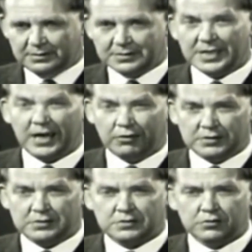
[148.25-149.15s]
So now
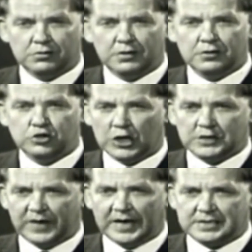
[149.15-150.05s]
it's to
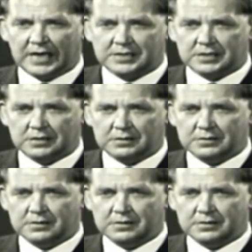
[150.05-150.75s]
George Van Tassel